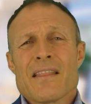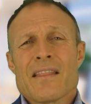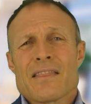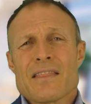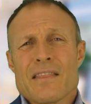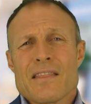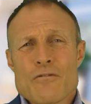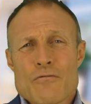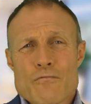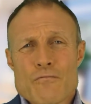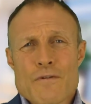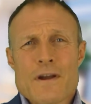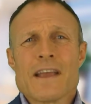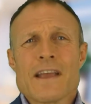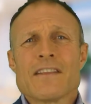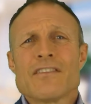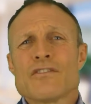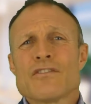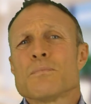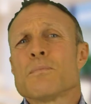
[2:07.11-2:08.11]
the
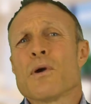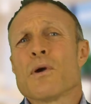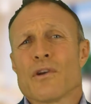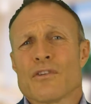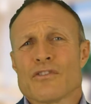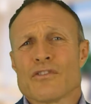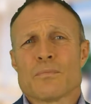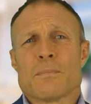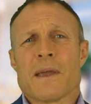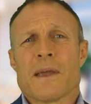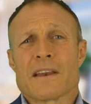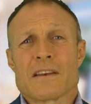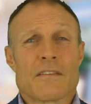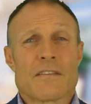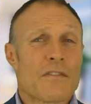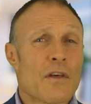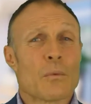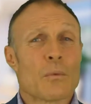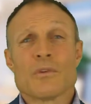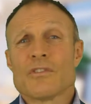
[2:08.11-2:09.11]
red's perspective
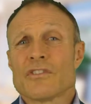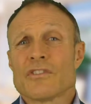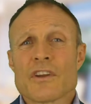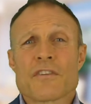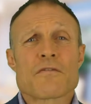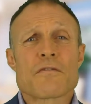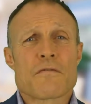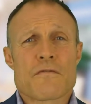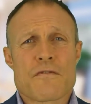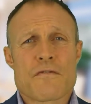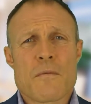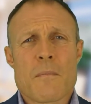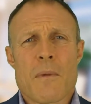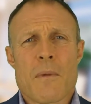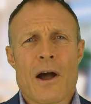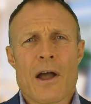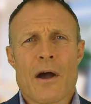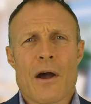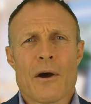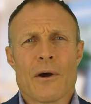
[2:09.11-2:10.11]
that was different from
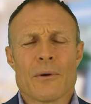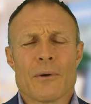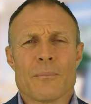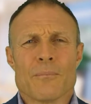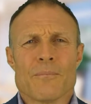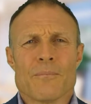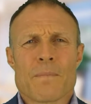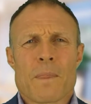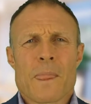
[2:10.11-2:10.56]
my own.